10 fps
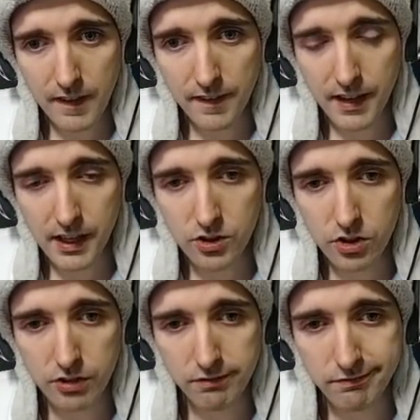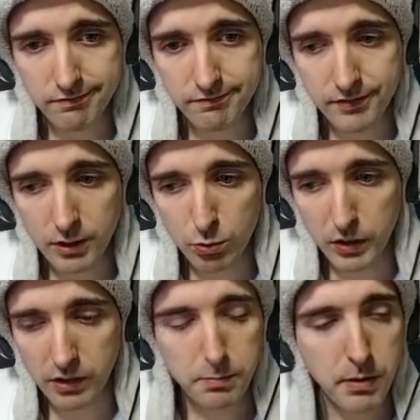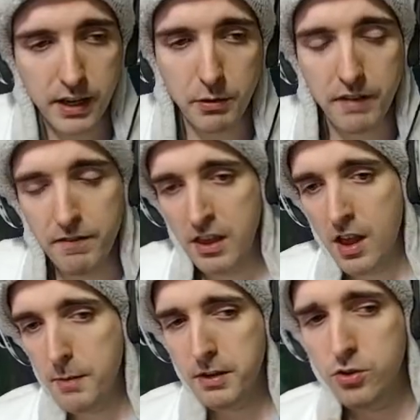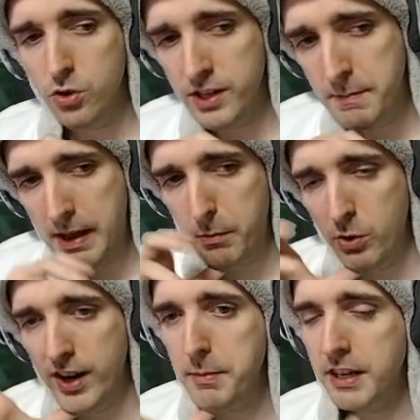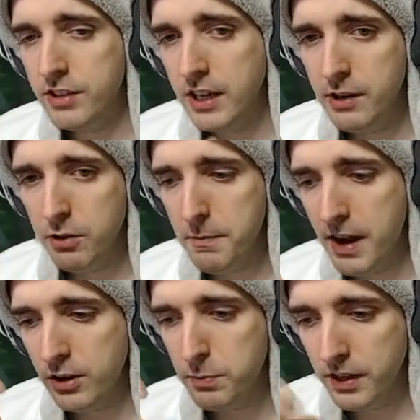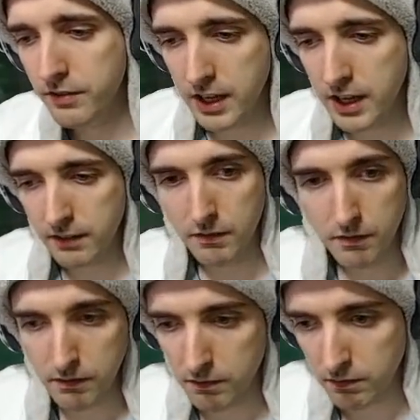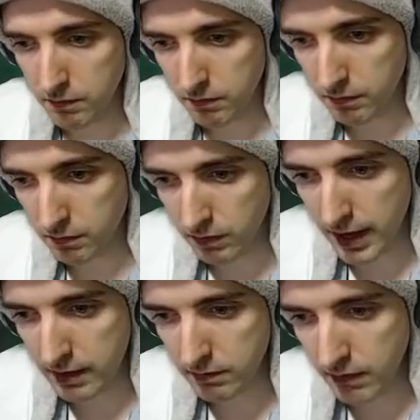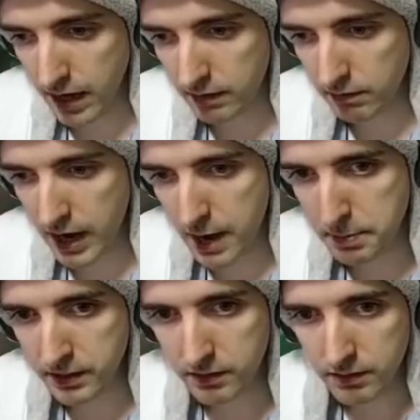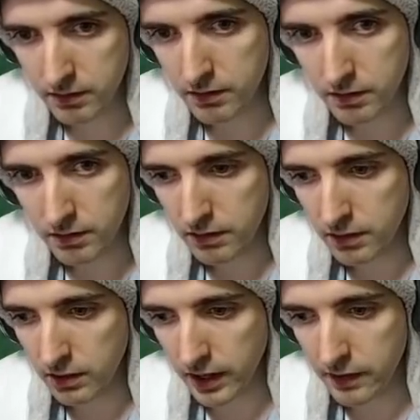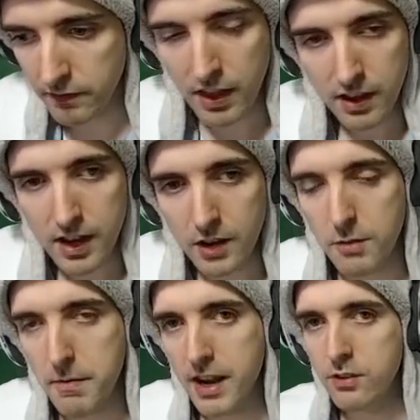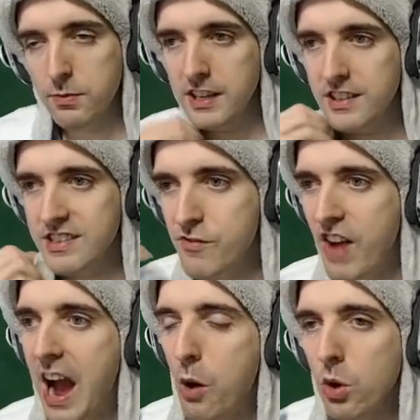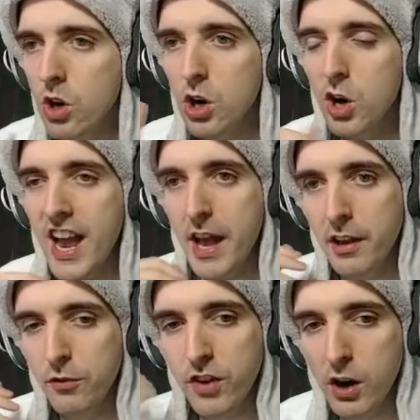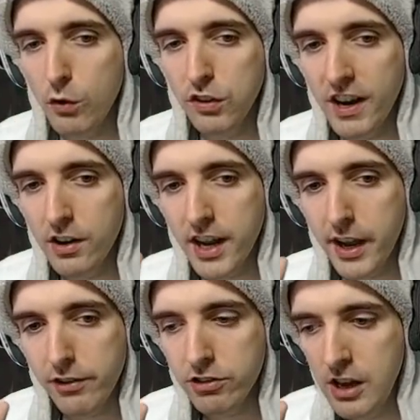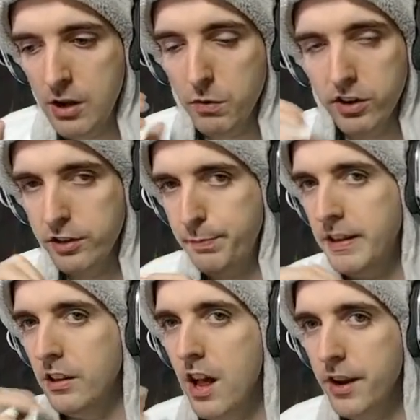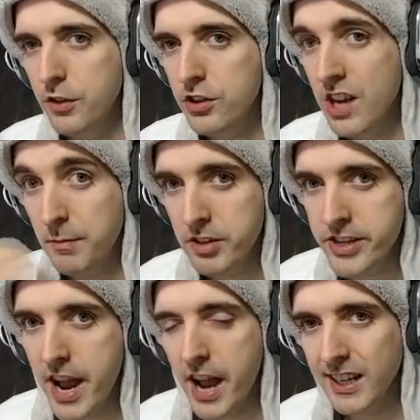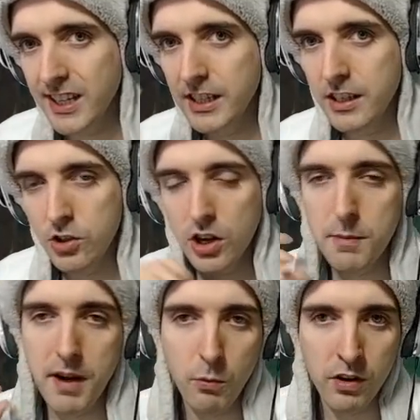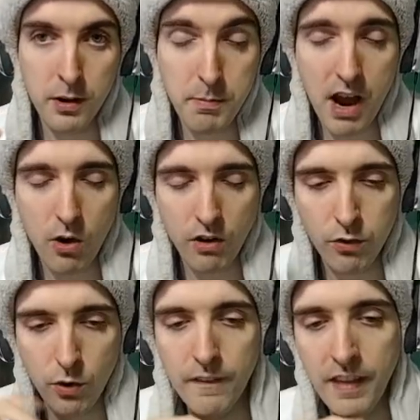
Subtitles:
And a Nunu. That was weird. But anyway, I've been enjoying the Manamune because it kind of reminds me of the... What happened? Okay. It reminds me of the Devourer and Feral Flare days, where you spend a lot of your time stacking and then you come out really powerful.